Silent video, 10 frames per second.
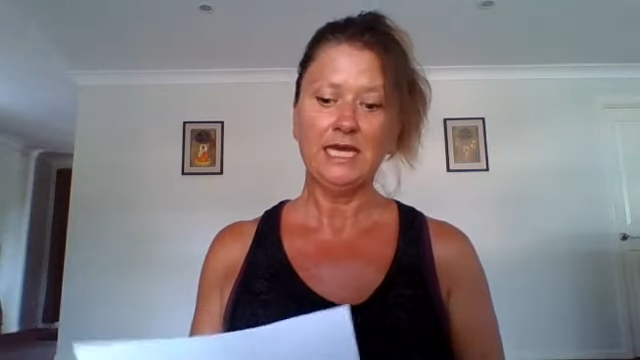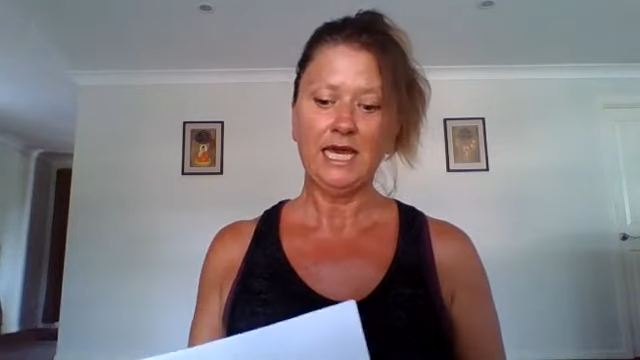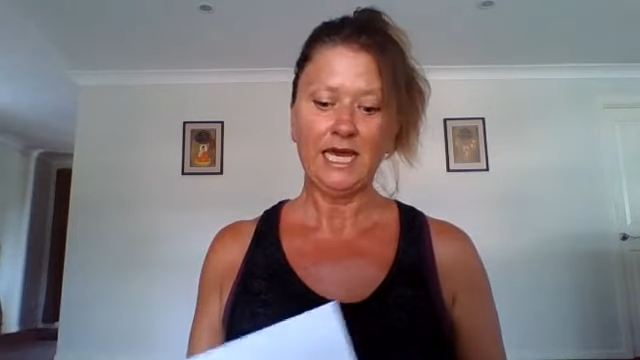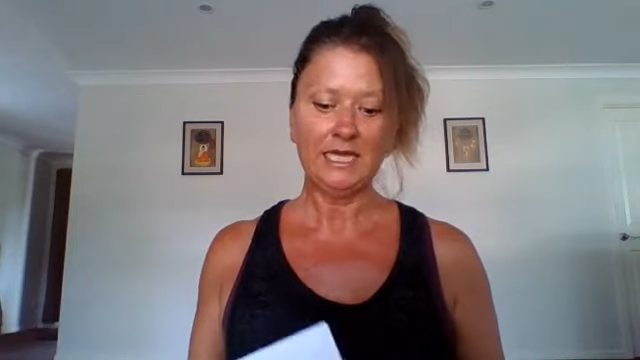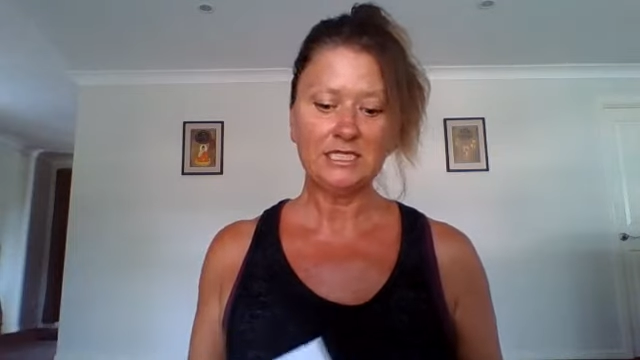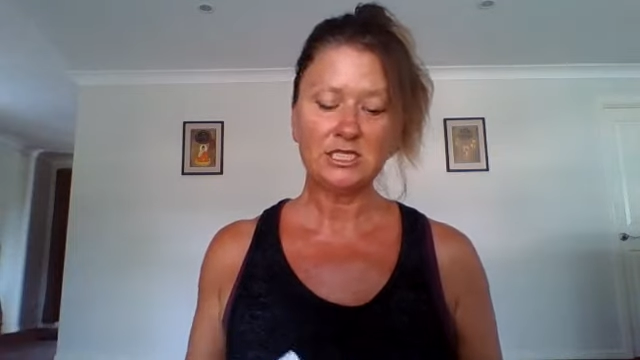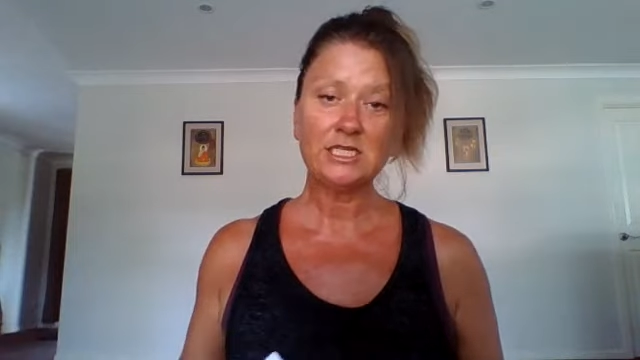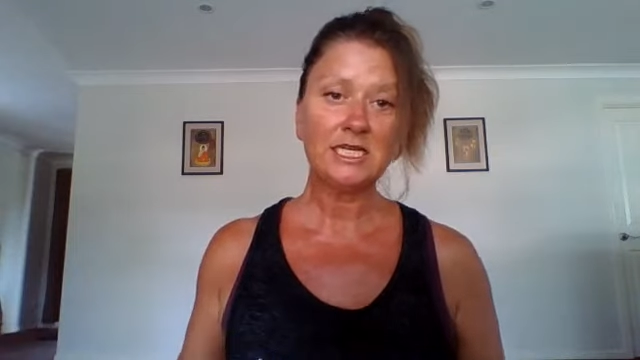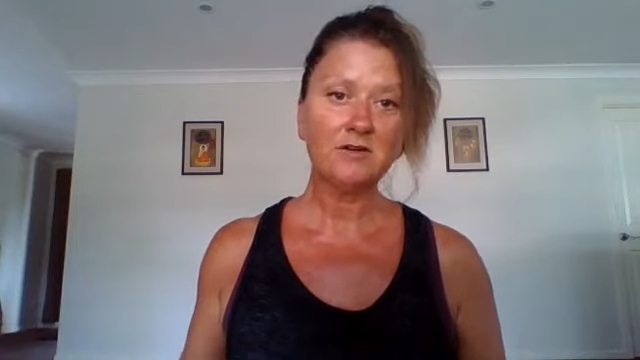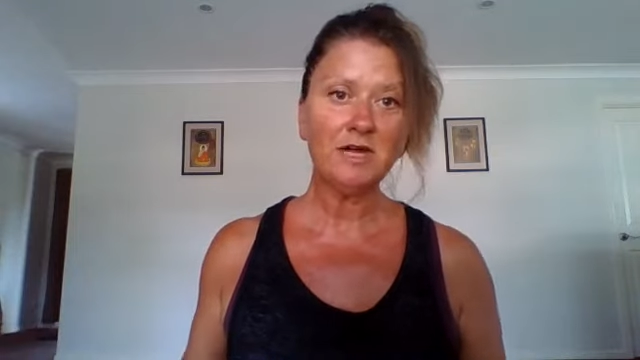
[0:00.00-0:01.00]
and
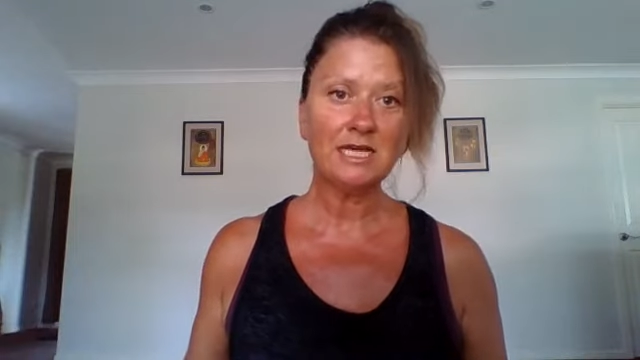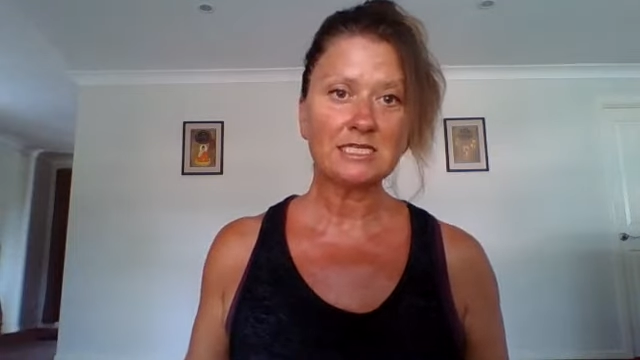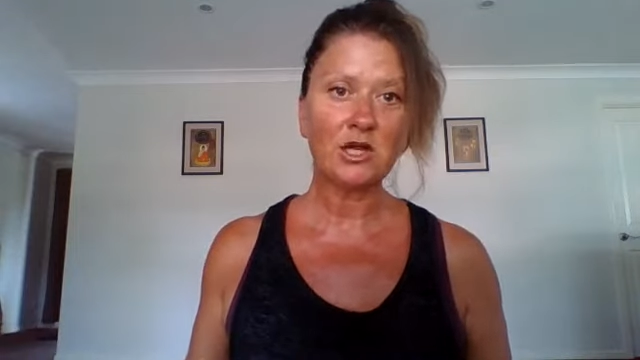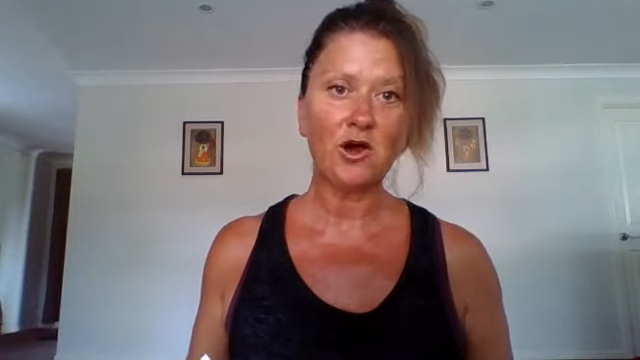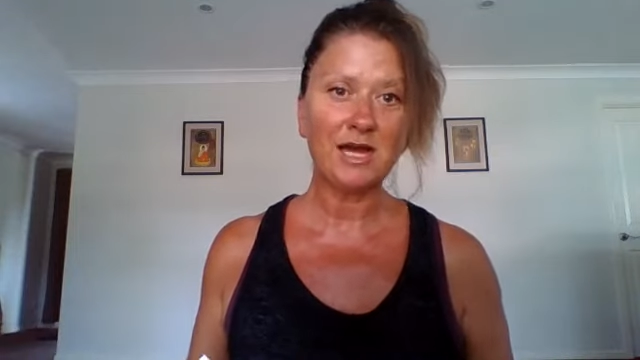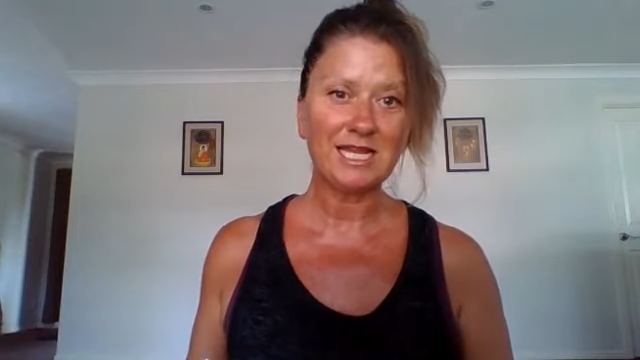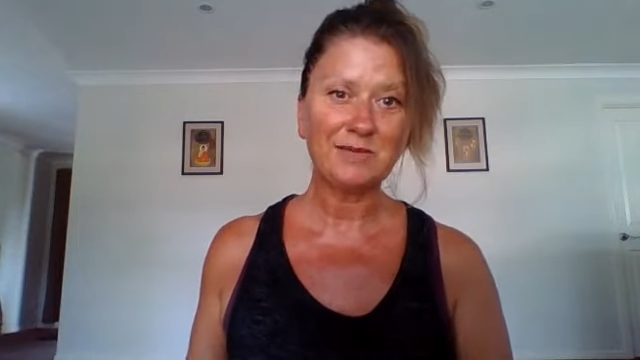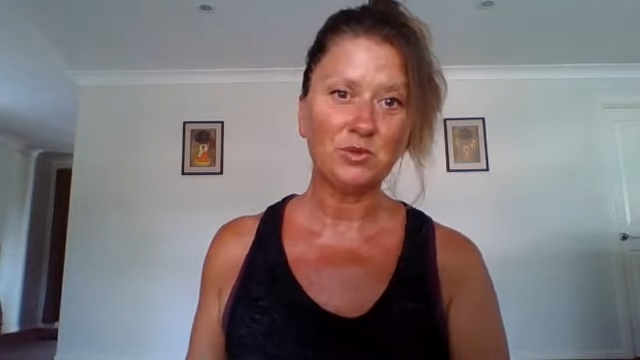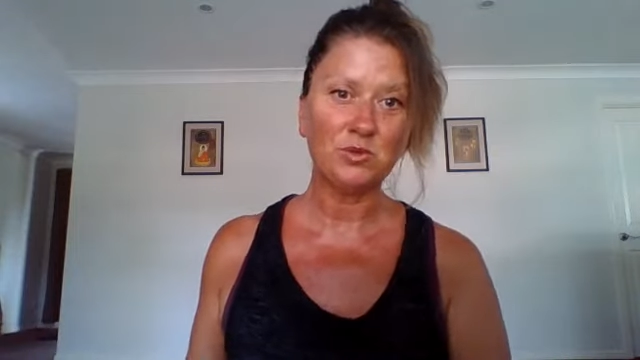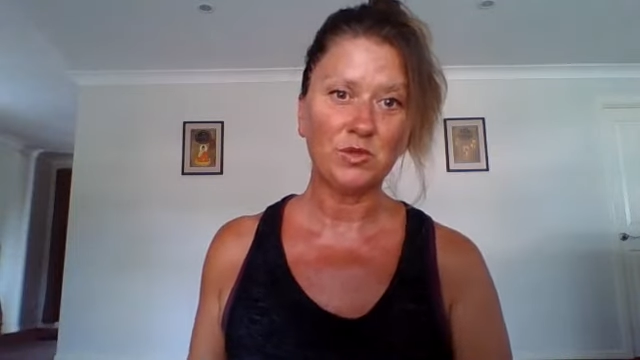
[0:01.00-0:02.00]
doTERRA has kindly
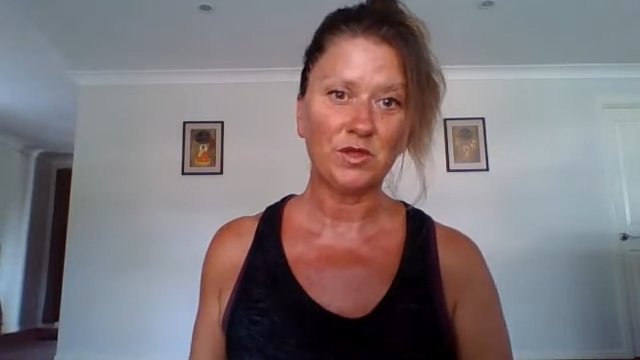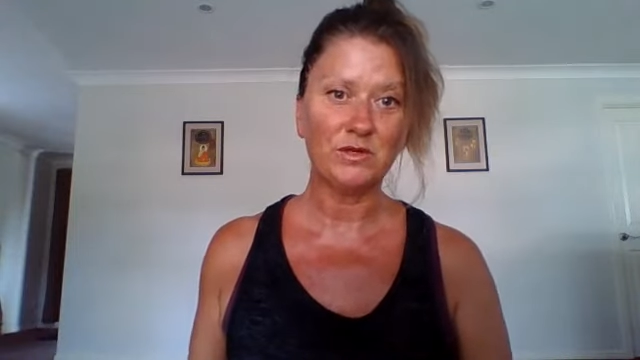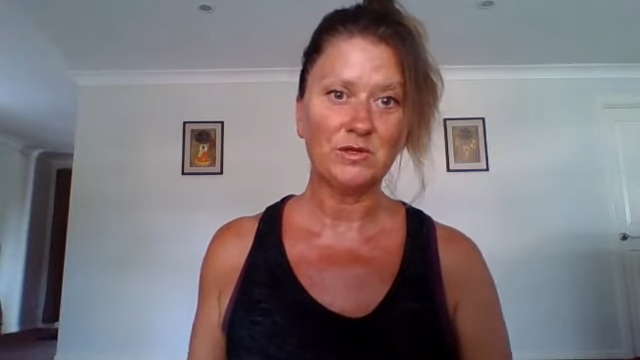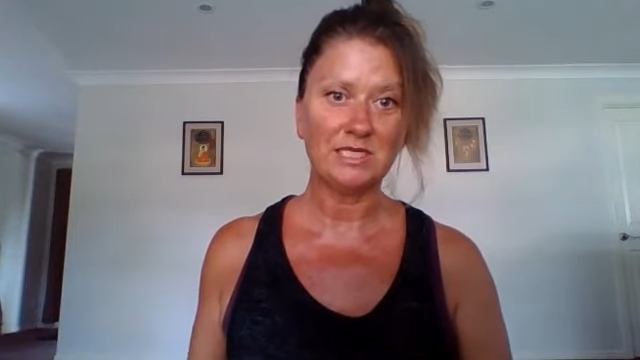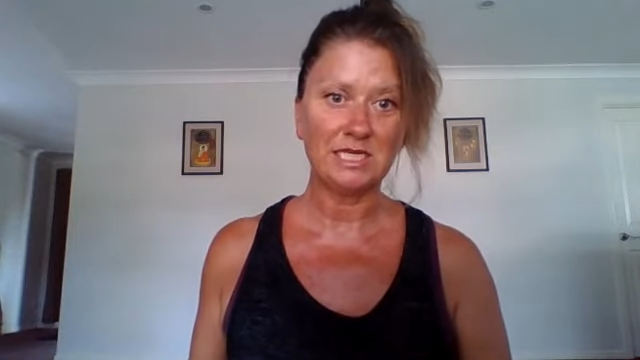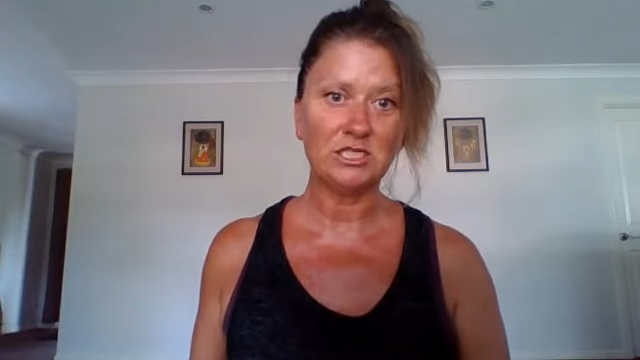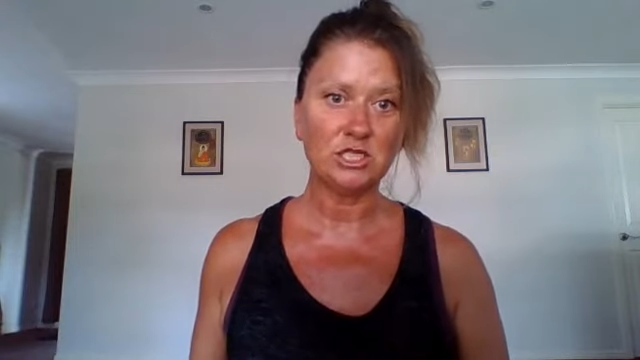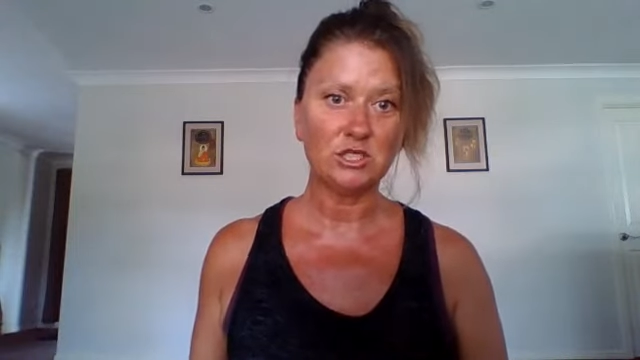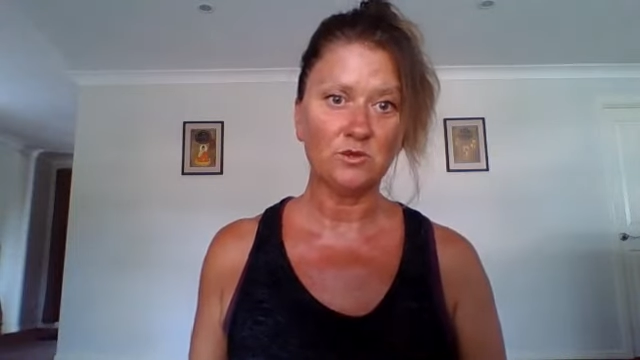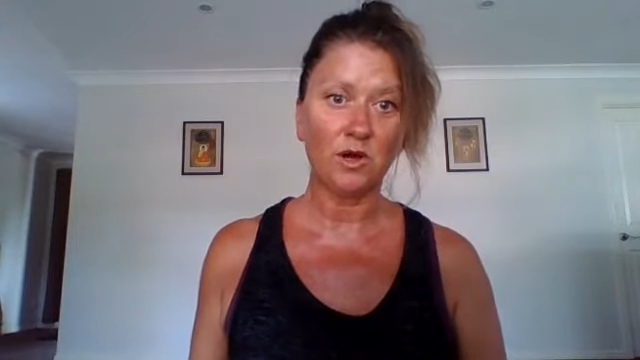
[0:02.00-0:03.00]
put those
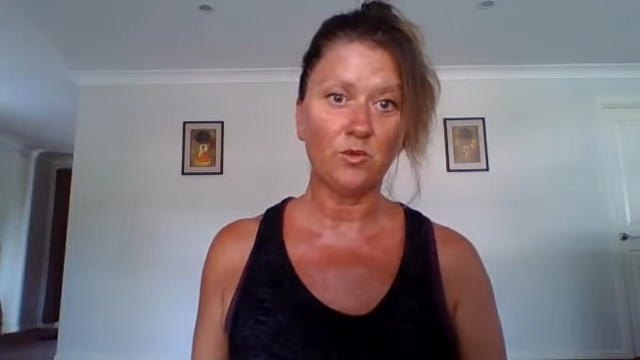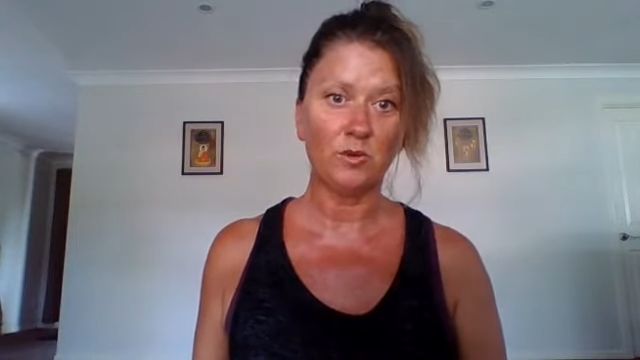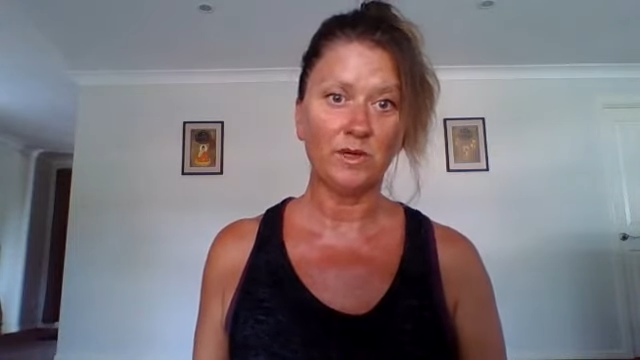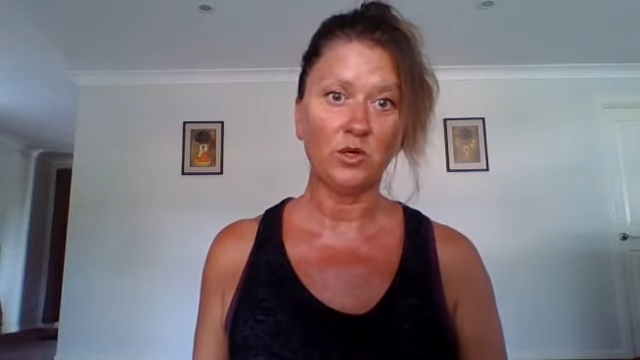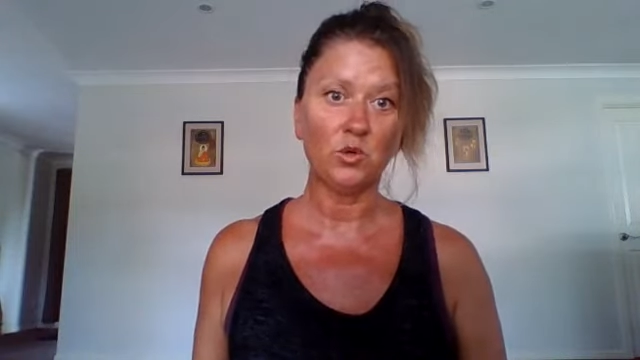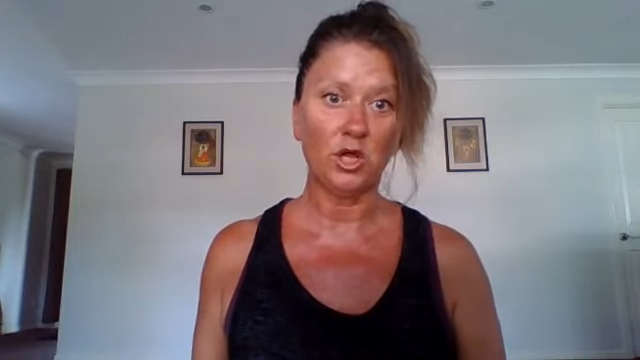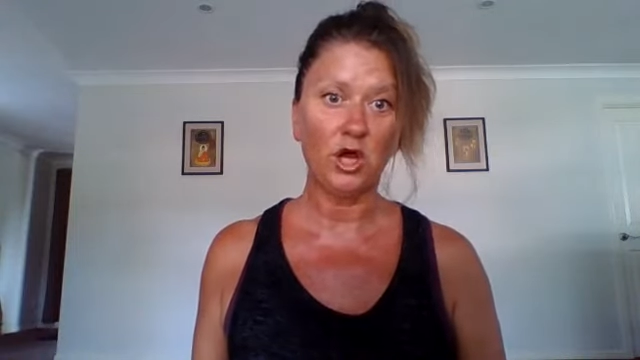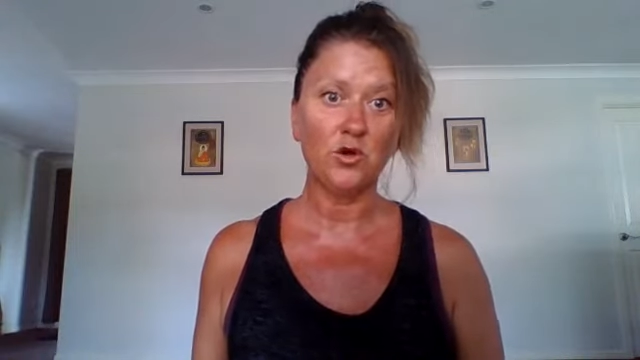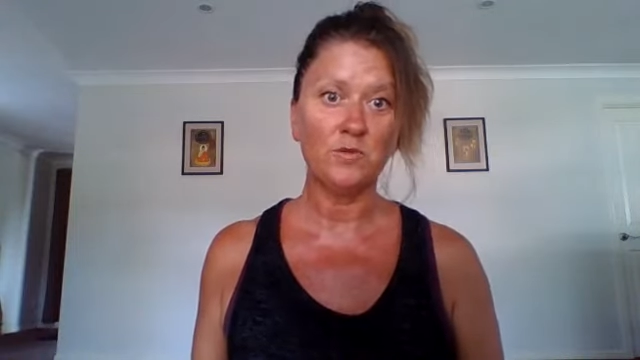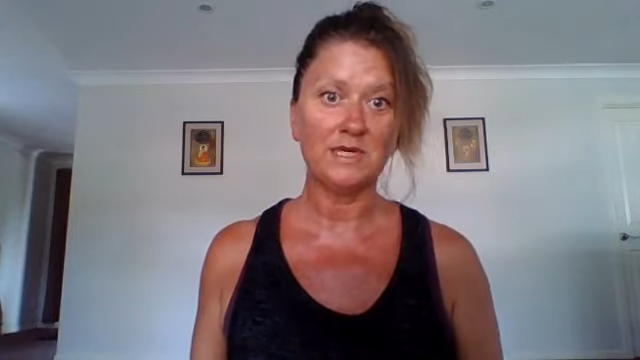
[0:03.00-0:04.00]
into what we call a home